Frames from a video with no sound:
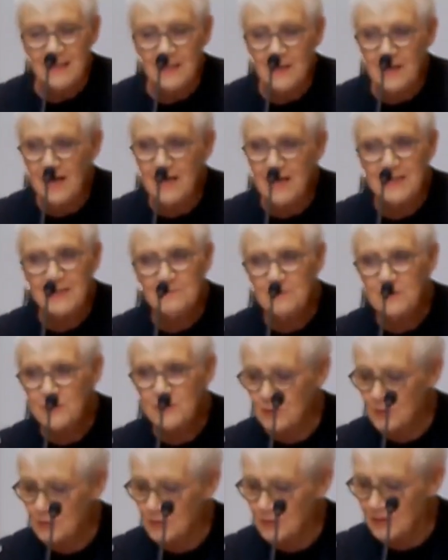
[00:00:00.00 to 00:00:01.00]
Now, I am
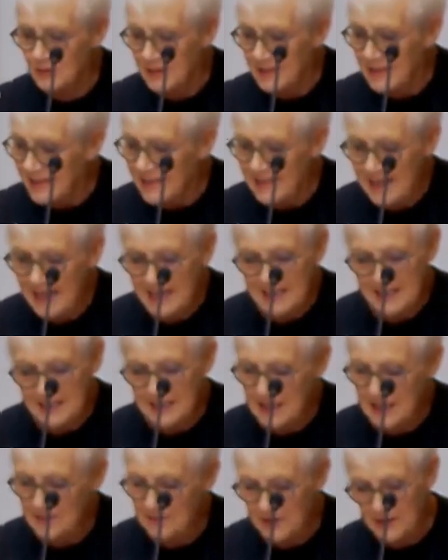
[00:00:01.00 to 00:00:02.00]
sure he had
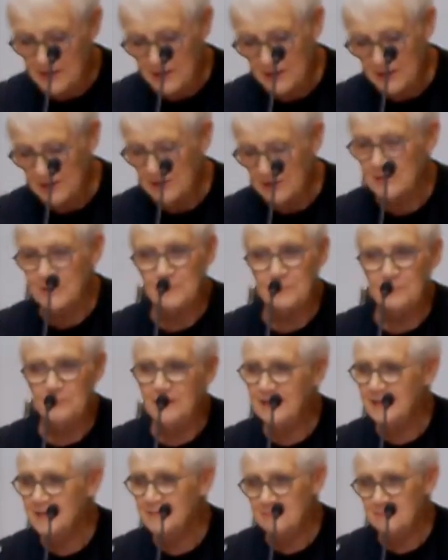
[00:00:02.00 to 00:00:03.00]
never heard of
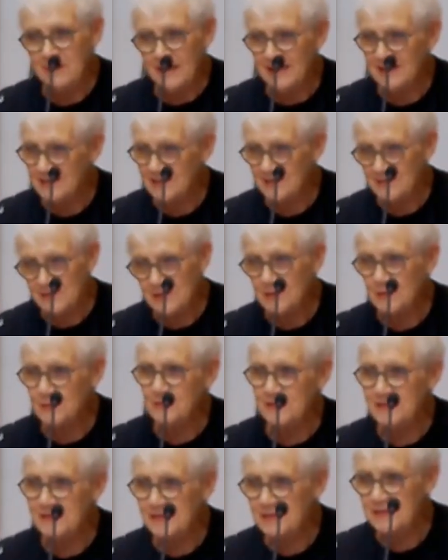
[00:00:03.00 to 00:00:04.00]
William Patton's
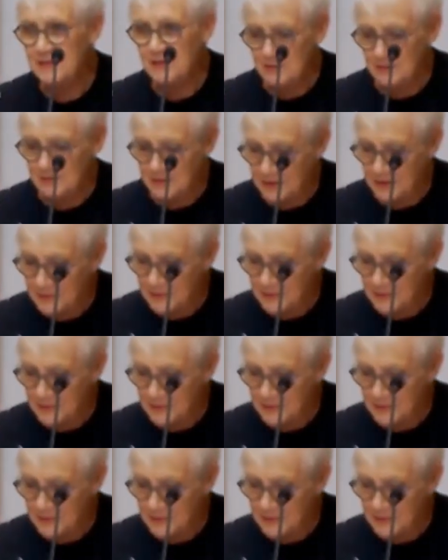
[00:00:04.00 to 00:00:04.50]
School in Stoke